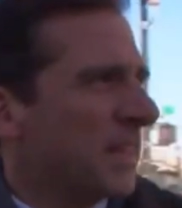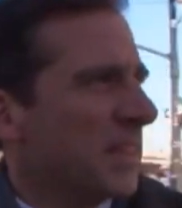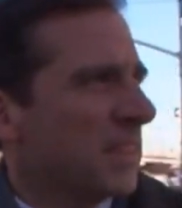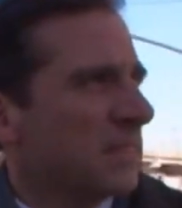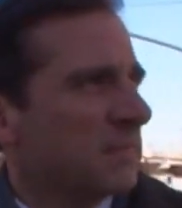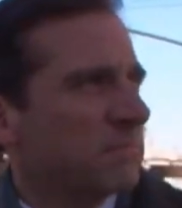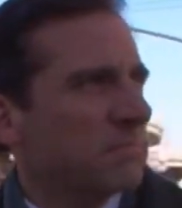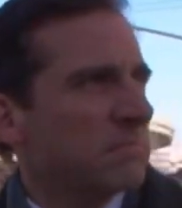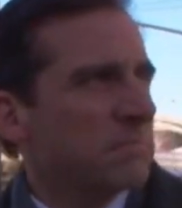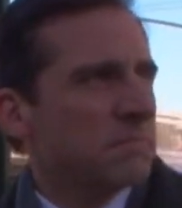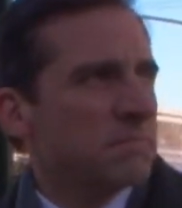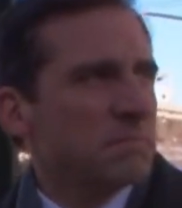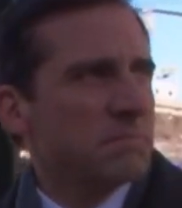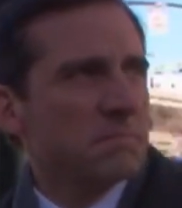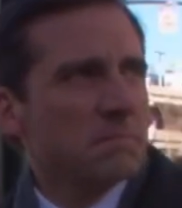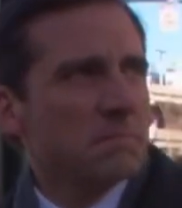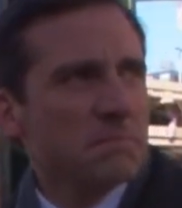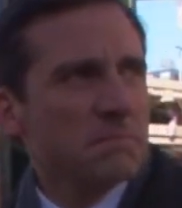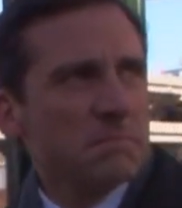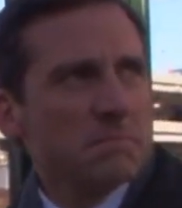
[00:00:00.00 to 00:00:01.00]
think
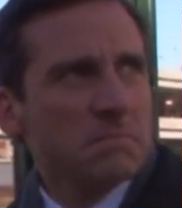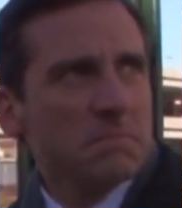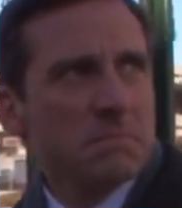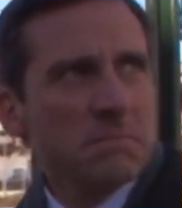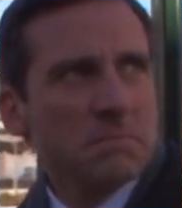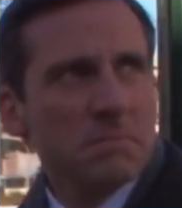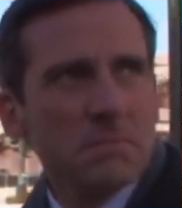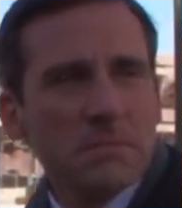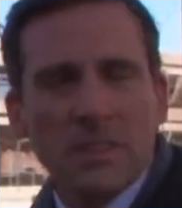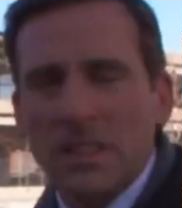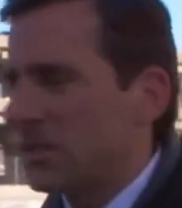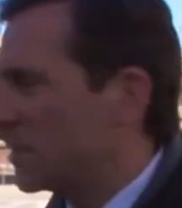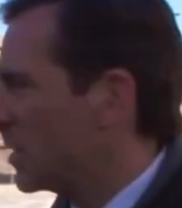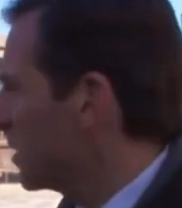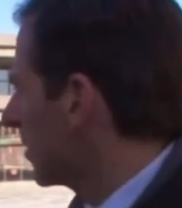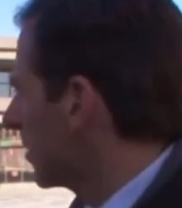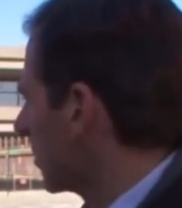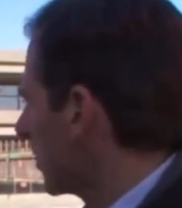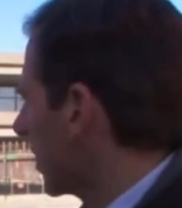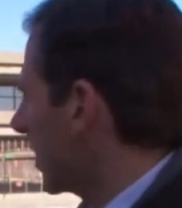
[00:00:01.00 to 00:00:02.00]
that's
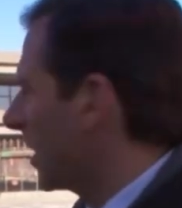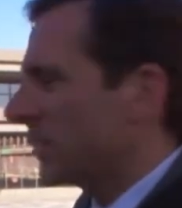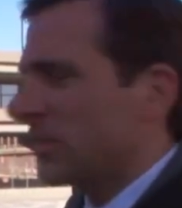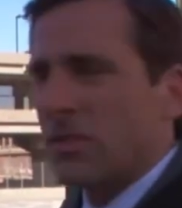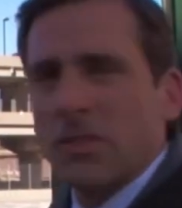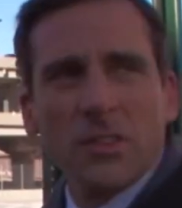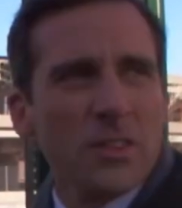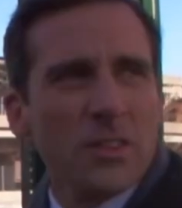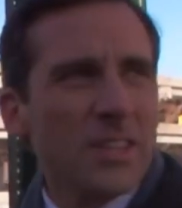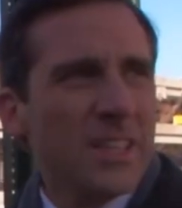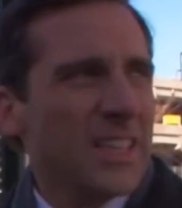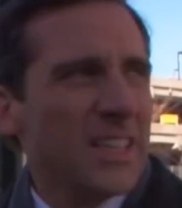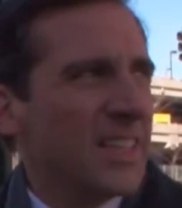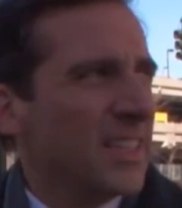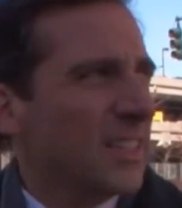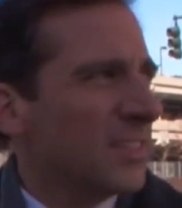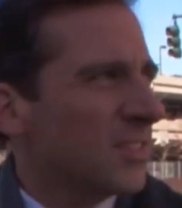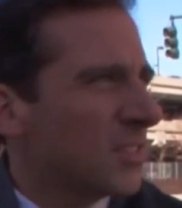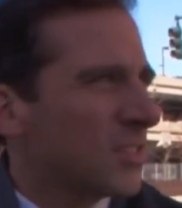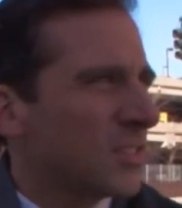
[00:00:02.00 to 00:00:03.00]
either the Hudson or
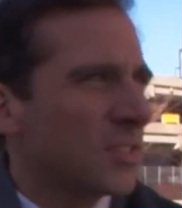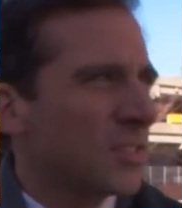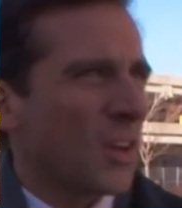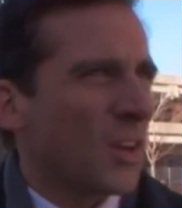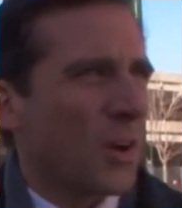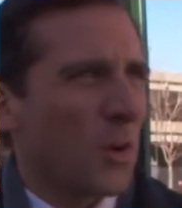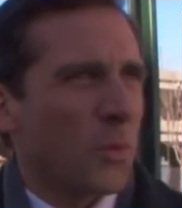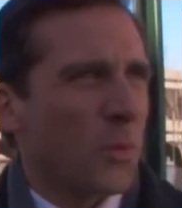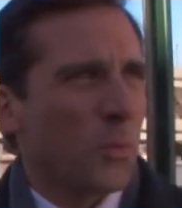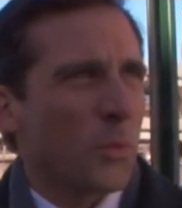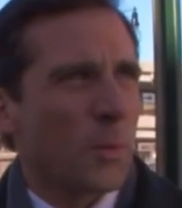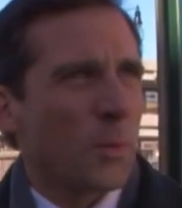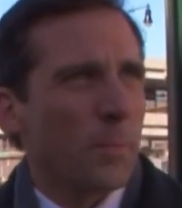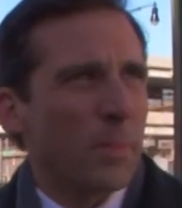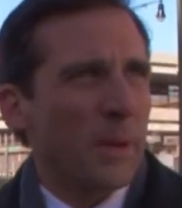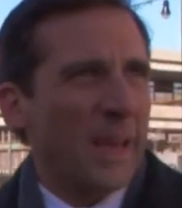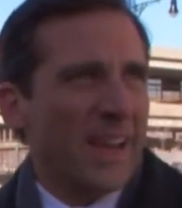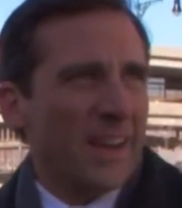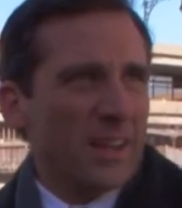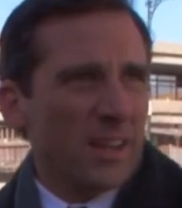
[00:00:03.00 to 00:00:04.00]
the East, so we're
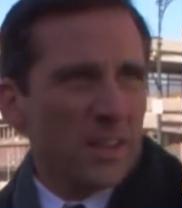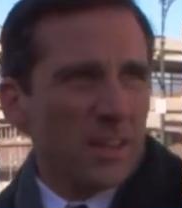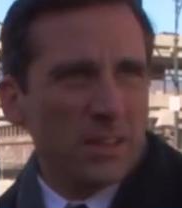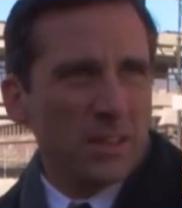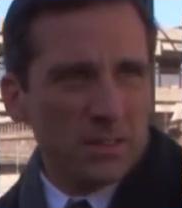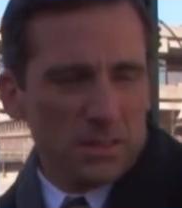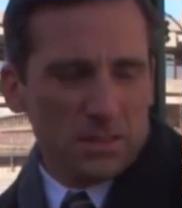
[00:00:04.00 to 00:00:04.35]
back.